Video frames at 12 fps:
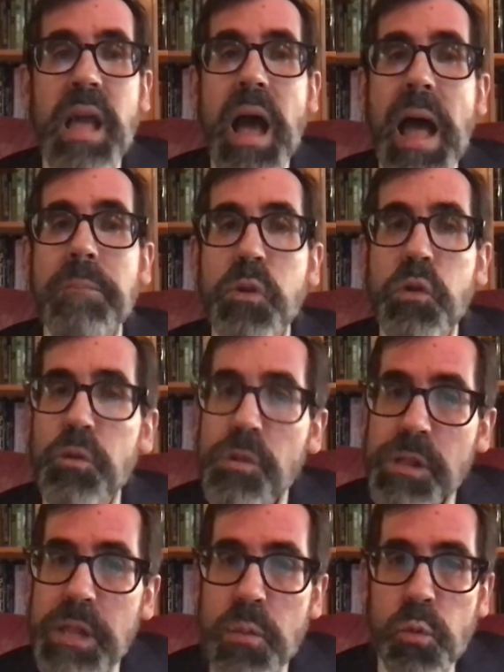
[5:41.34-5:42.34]
I'm
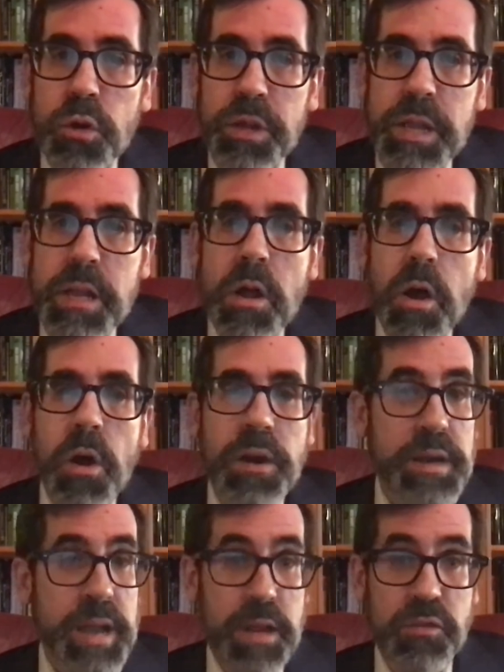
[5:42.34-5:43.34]
currently working on a
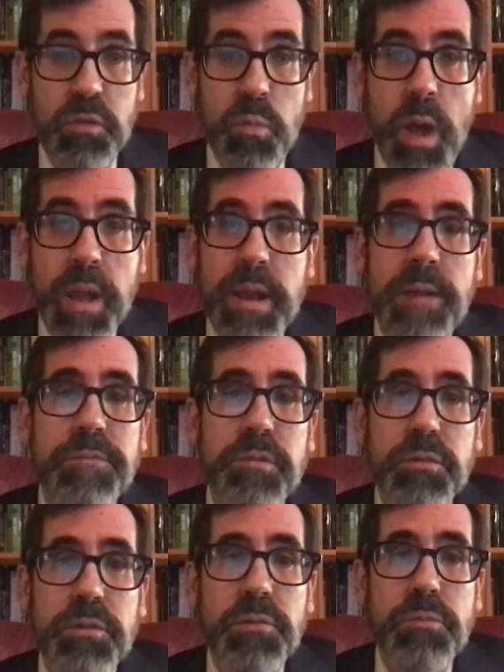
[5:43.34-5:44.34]
nationwide
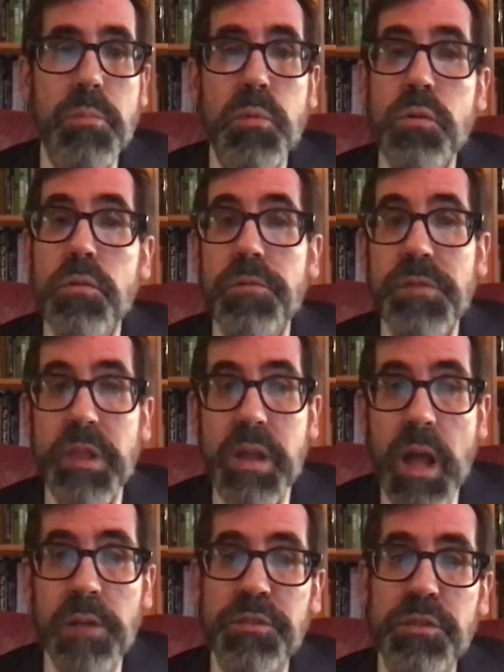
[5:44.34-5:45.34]
effort to remove the
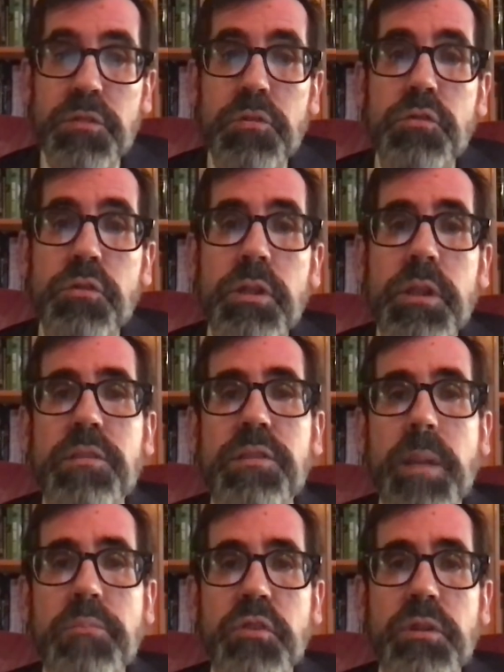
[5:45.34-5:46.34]
constitutional
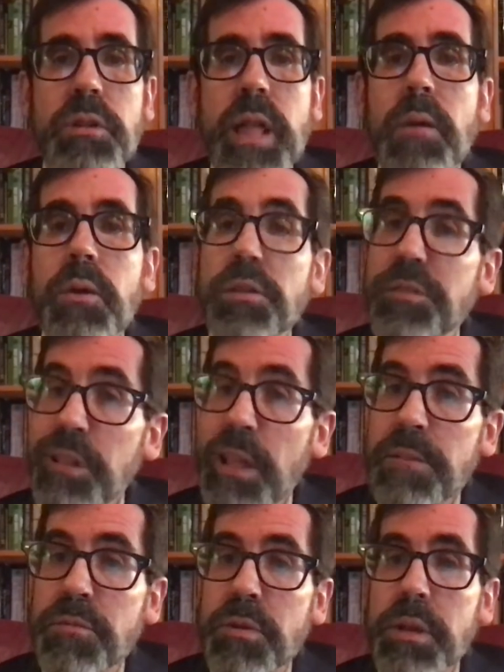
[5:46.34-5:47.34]
exception allowing
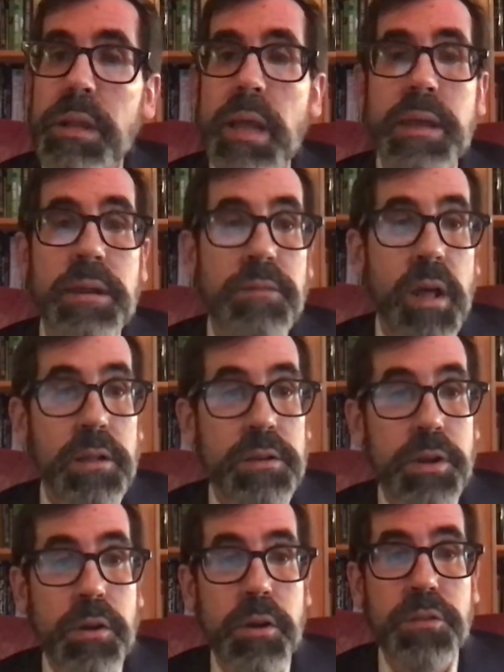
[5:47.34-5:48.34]
slavery and
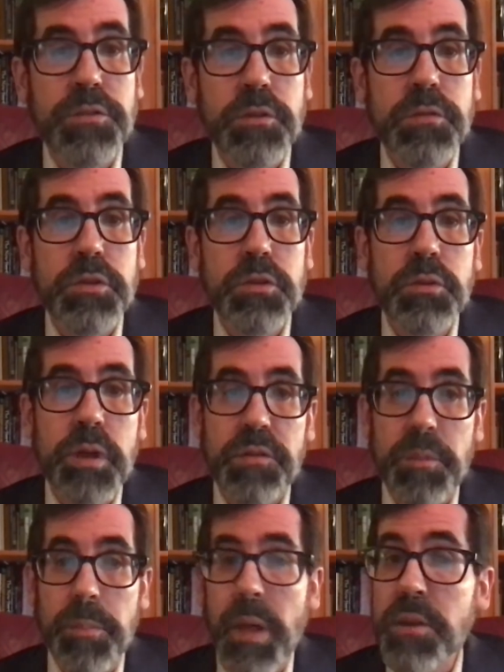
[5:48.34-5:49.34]
involuntary servitude as a
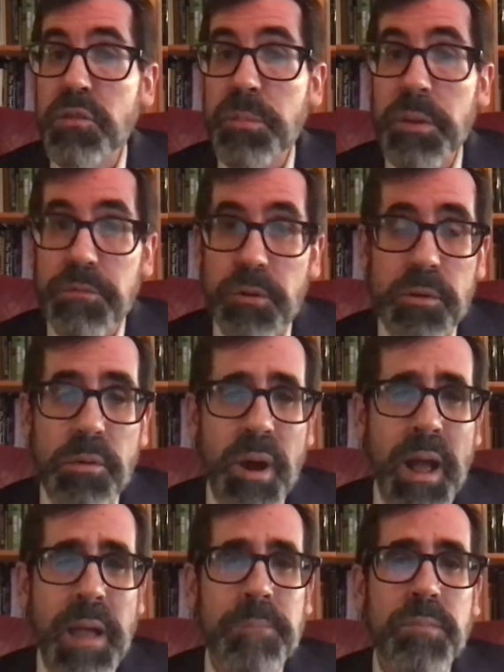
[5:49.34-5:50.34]
punishment for
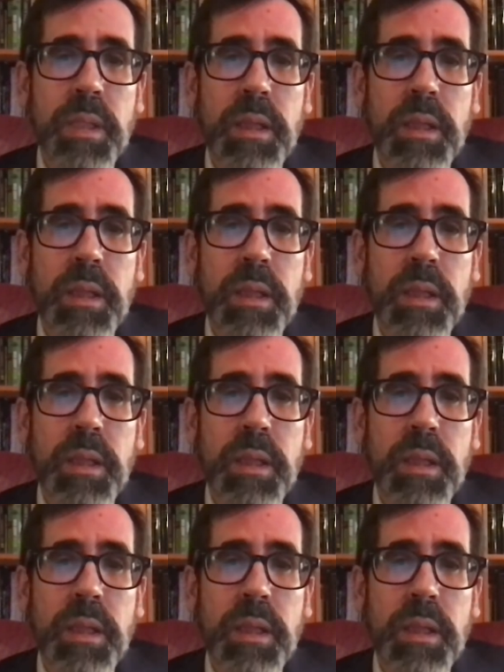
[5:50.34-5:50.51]
crime,